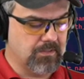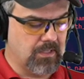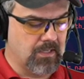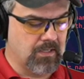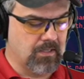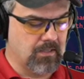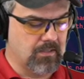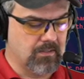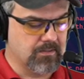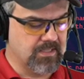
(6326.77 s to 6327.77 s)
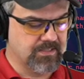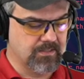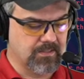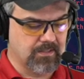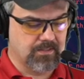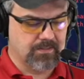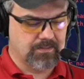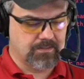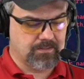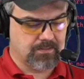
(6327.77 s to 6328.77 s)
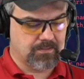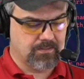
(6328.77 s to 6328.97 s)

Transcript: Uh, yes it does.